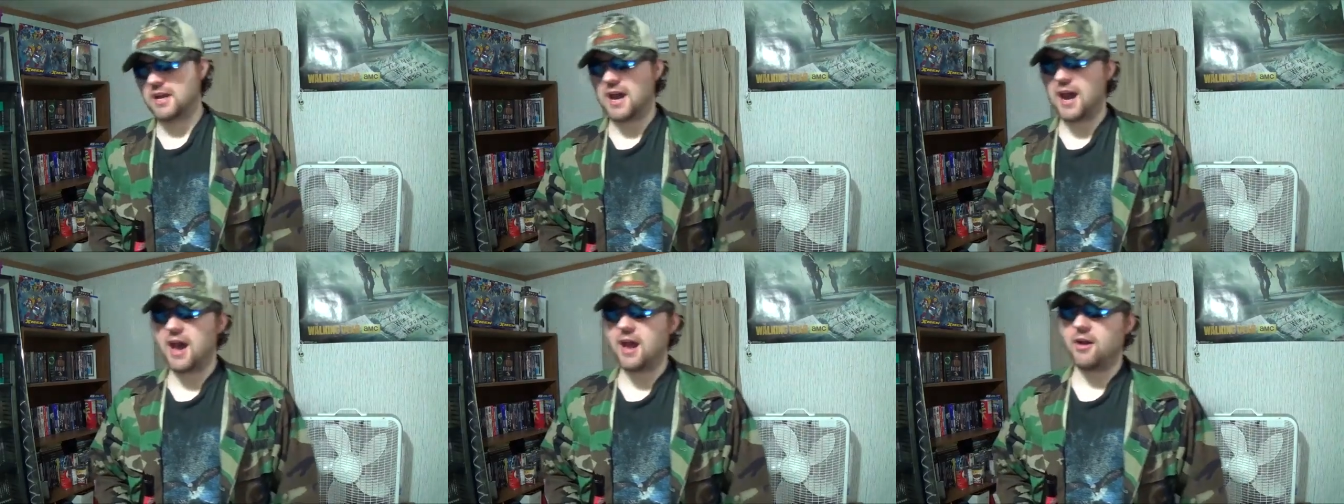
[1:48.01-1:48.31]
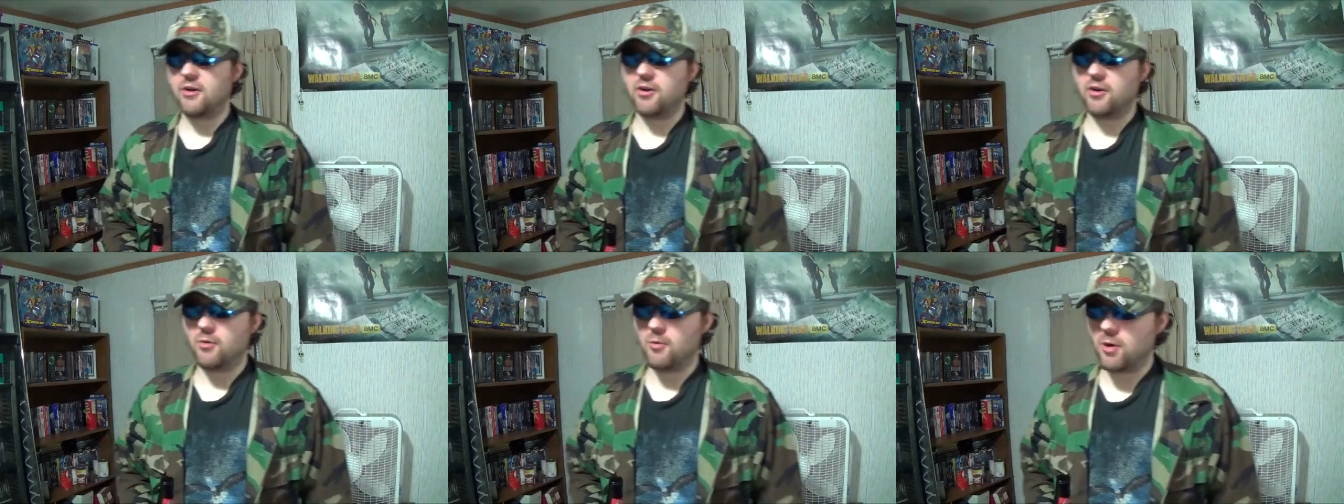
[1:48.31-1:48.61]
I
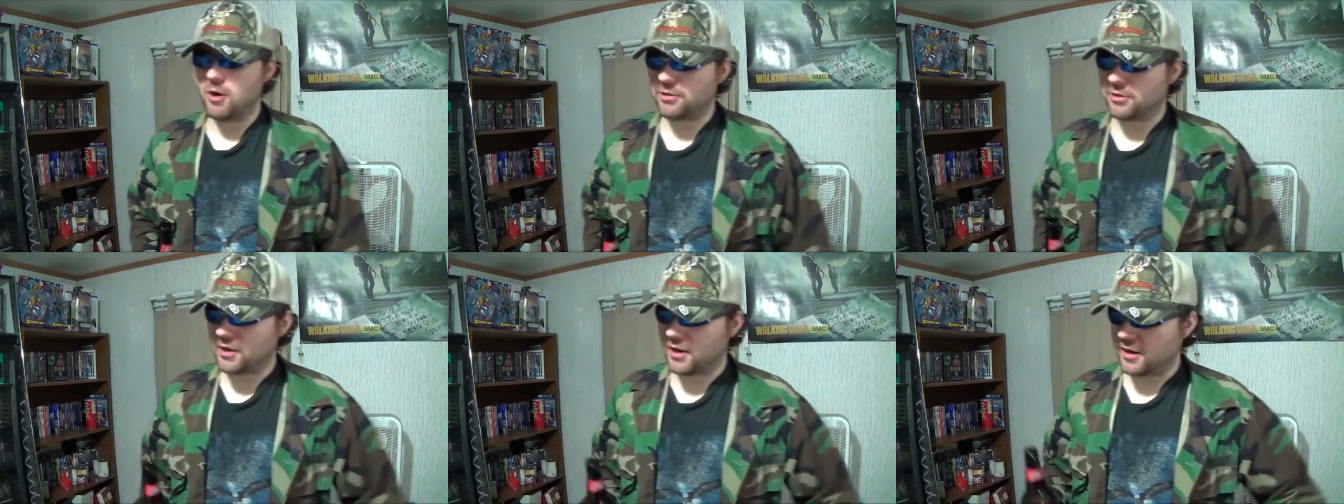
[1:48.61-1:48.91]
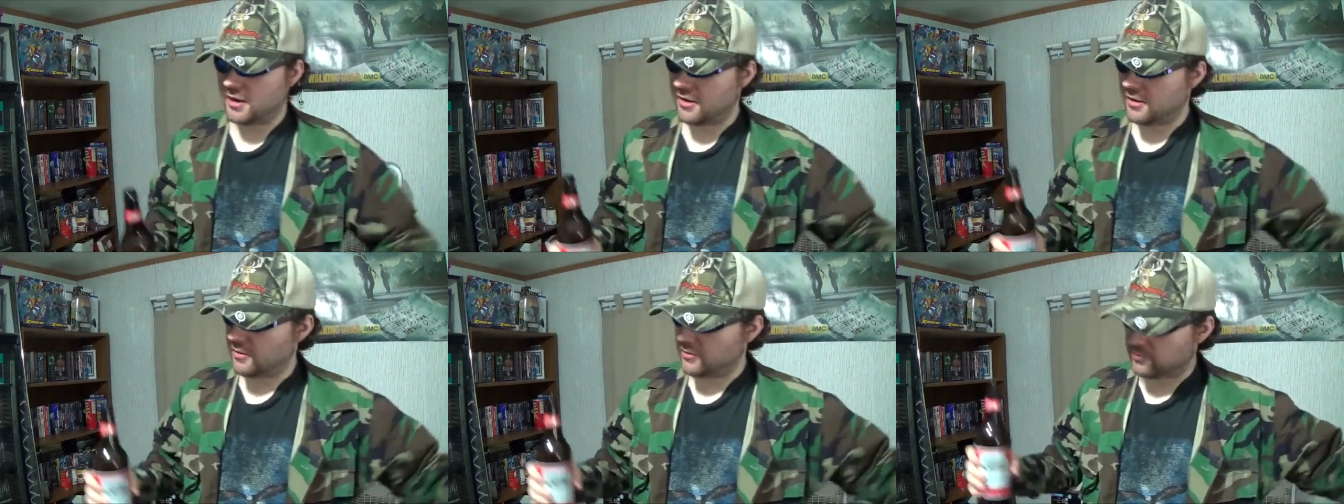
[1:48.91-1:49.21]
don't know what the
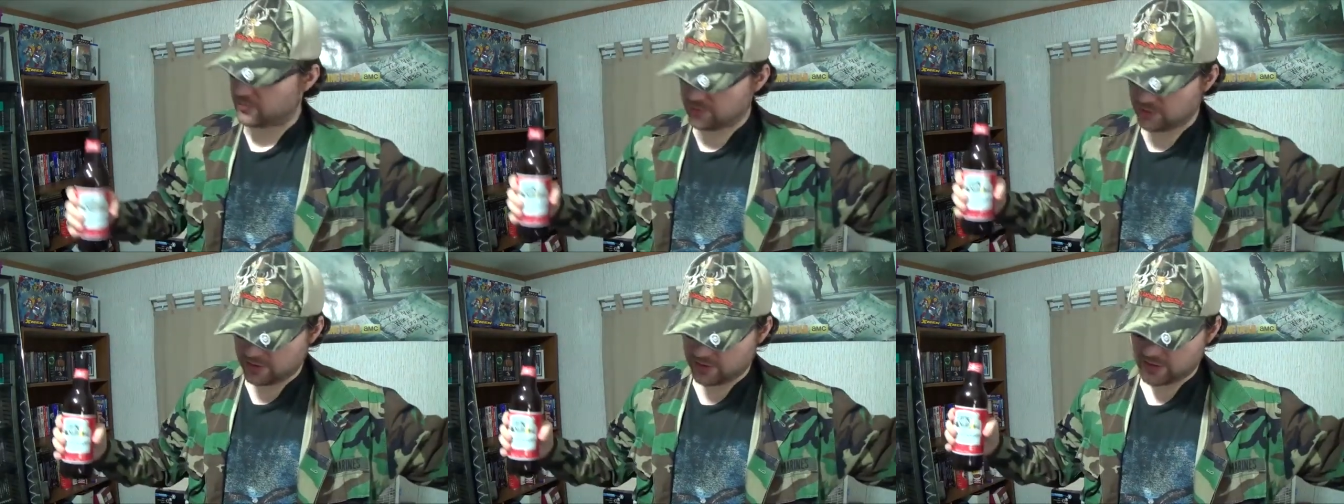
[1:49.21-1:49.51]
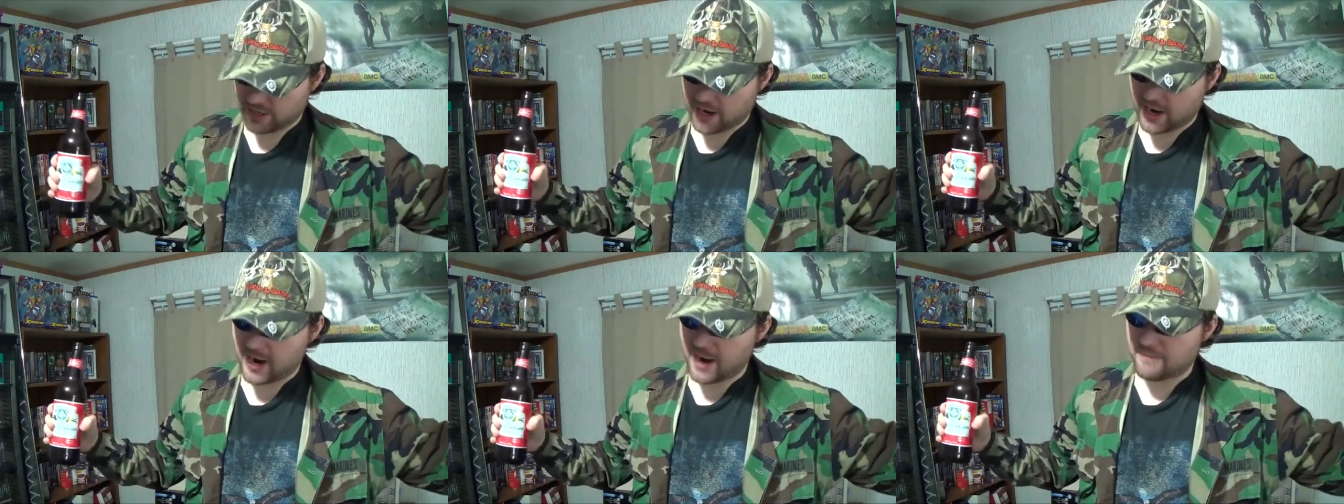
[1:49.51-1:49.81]
hell
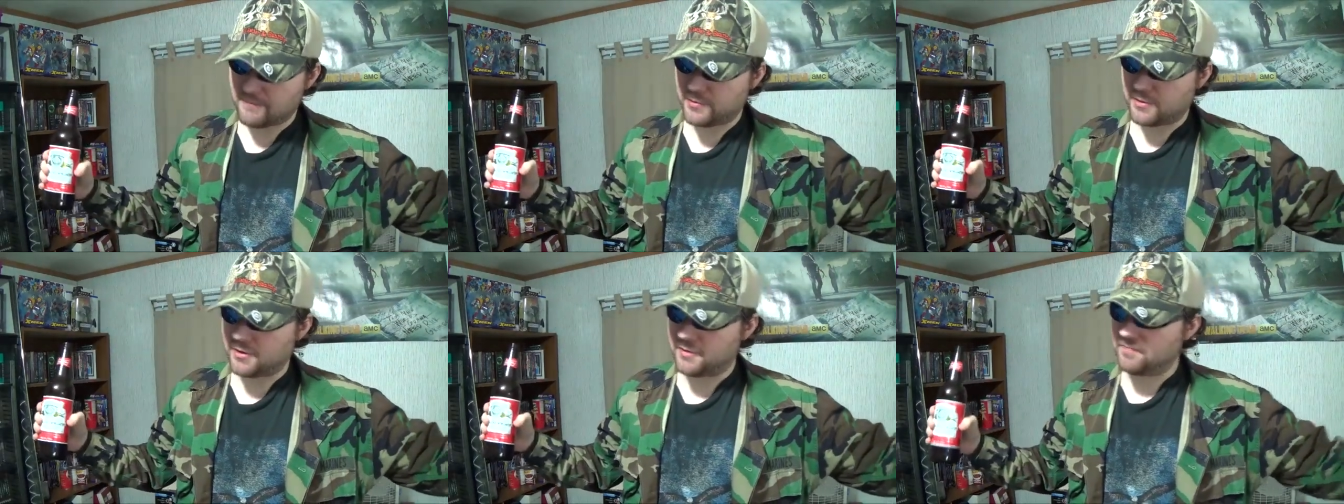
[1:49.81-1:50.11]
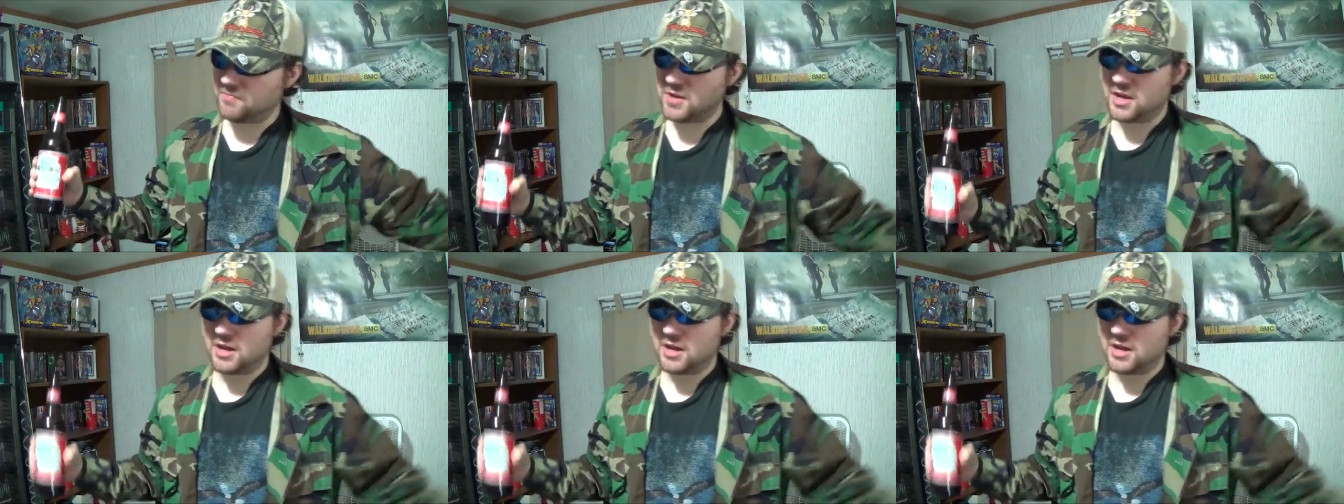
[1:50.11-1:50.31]
really happened.